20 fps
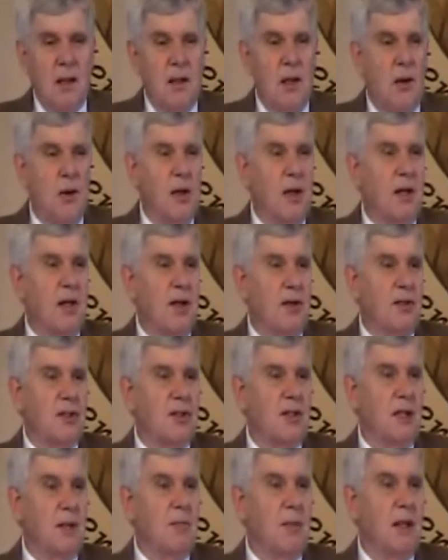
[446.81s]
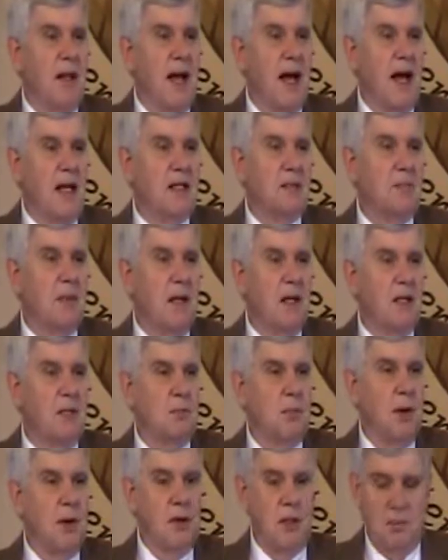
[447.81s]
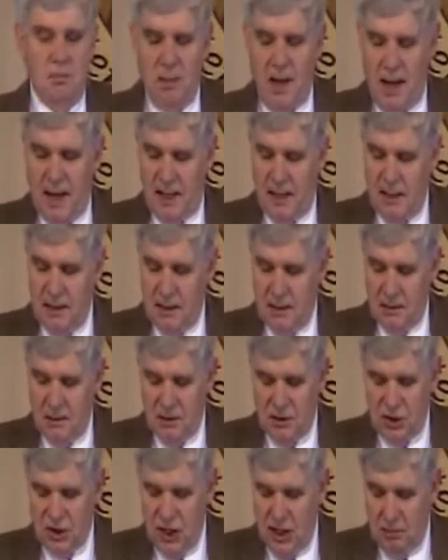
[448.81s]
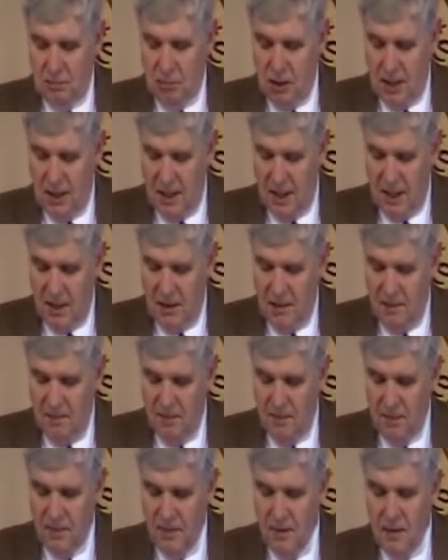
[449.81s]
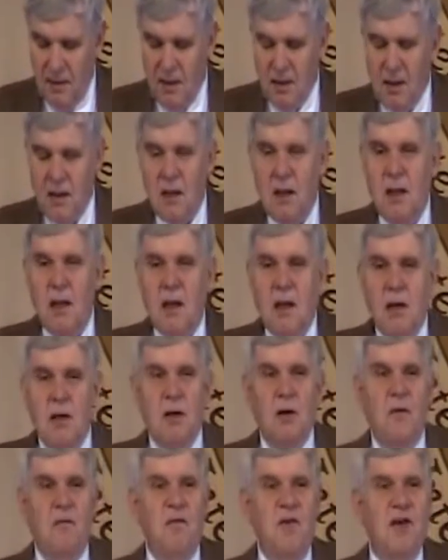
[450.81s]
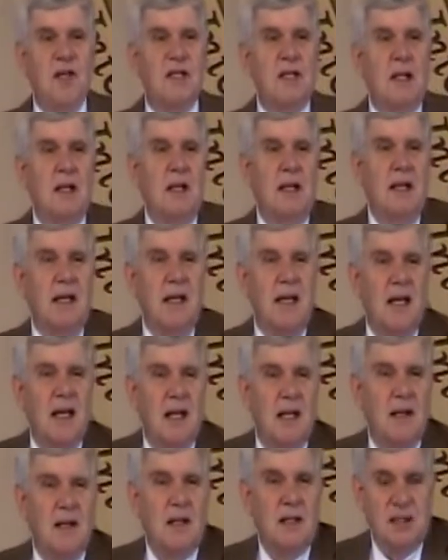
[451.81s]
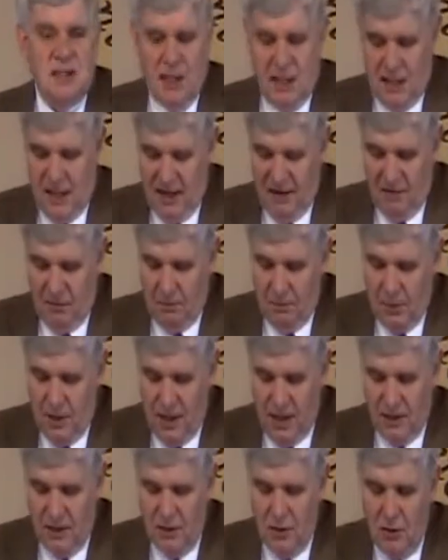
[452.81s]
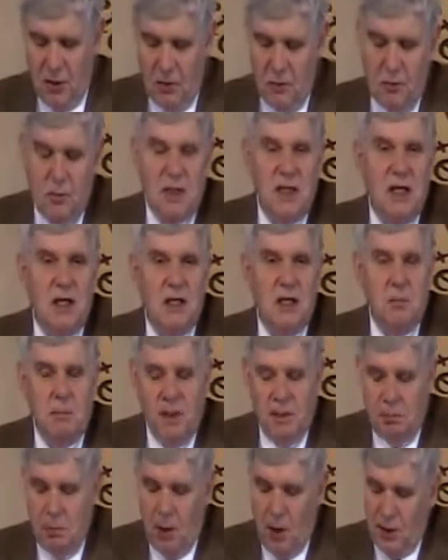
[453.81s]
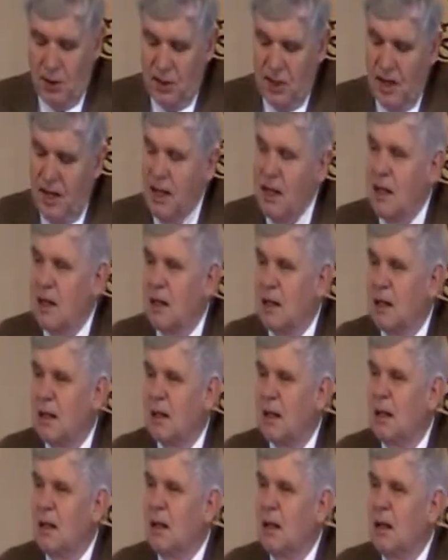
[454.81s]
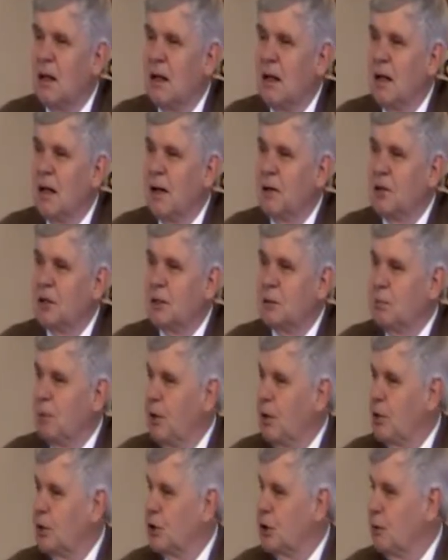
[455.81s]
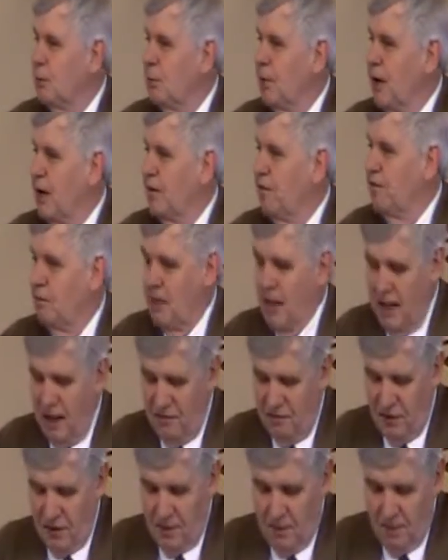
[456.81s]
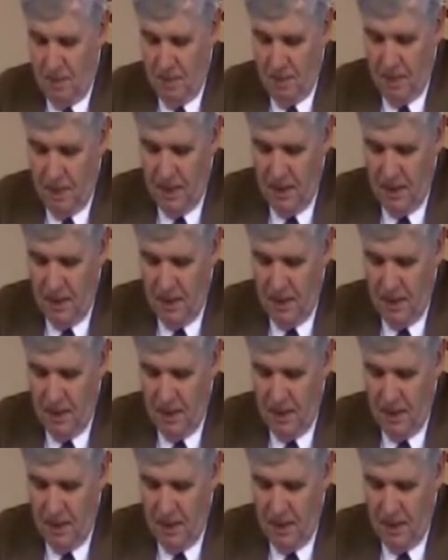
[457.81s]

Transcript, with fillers: knowing they're symbolized by his broken body and shed blood, you know, physically eating this unleavened bread, knowing we need to be partaking of the spiritual bread from heaven.